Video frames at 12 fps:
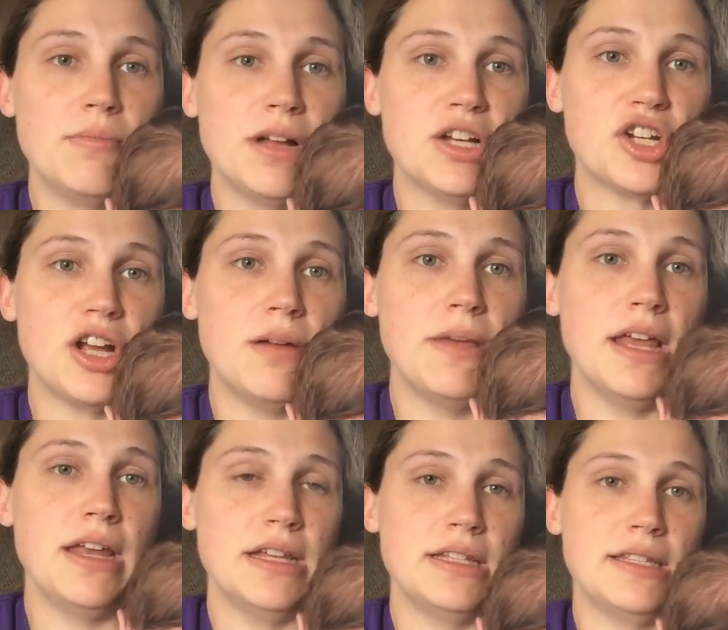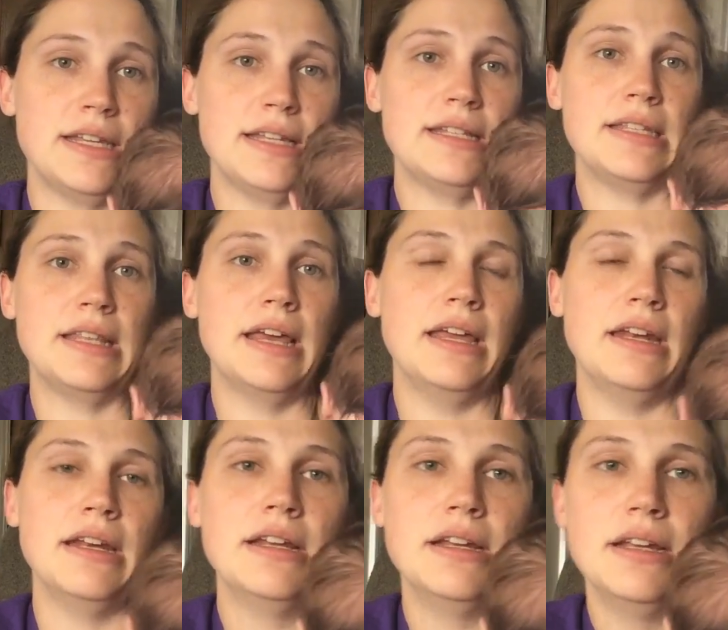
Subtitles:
much come in, and since then,